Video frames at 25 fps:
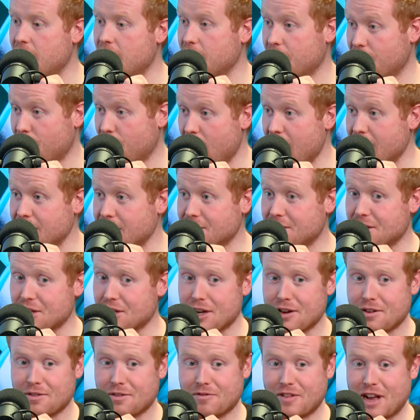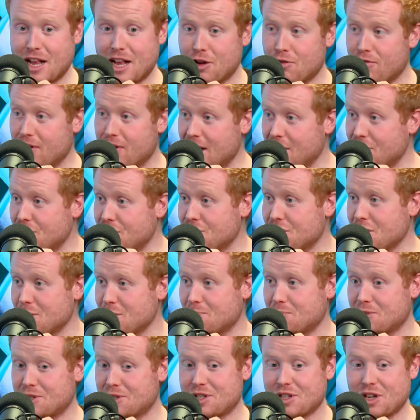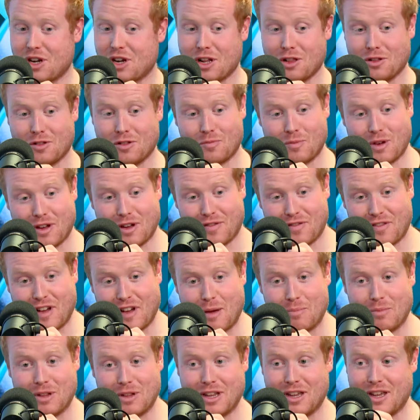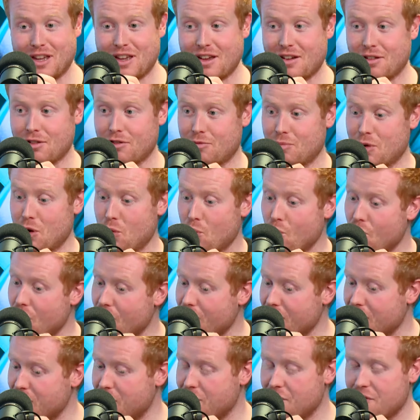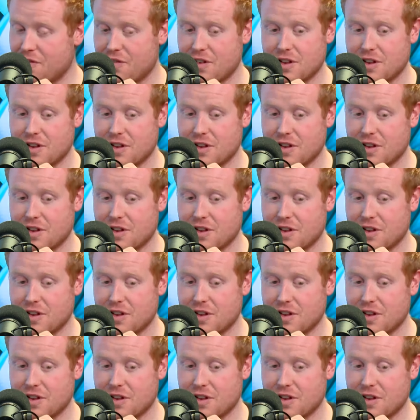friends and I value relationships. I love my family. I love my wife.